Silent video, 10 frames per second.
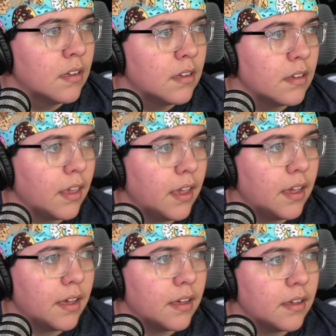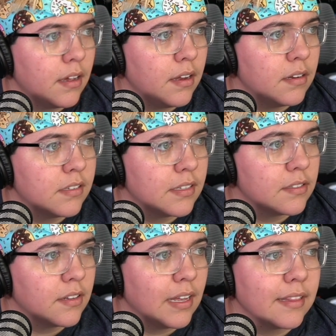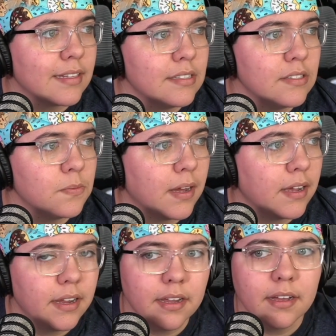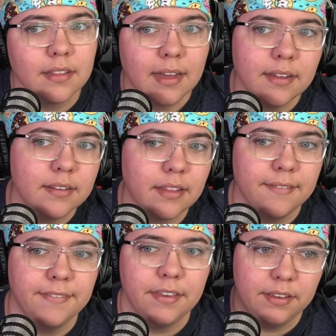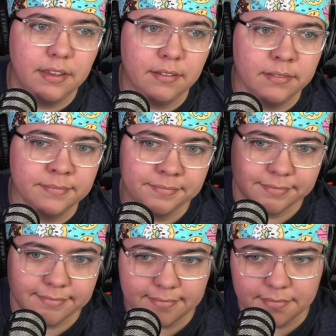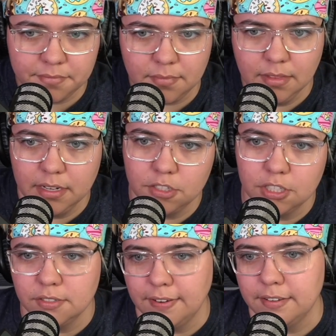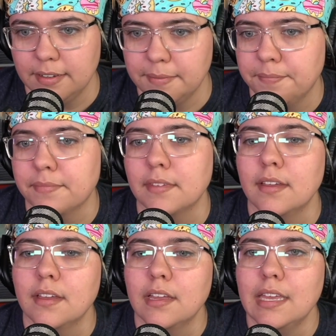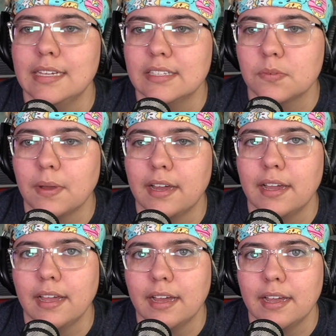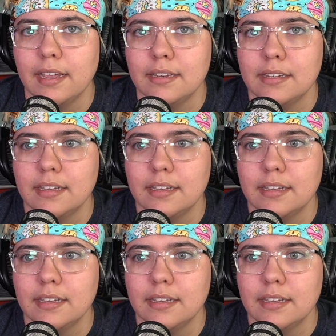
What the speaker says: Yeah, and like, this is why that feeling that she's feeling is why I did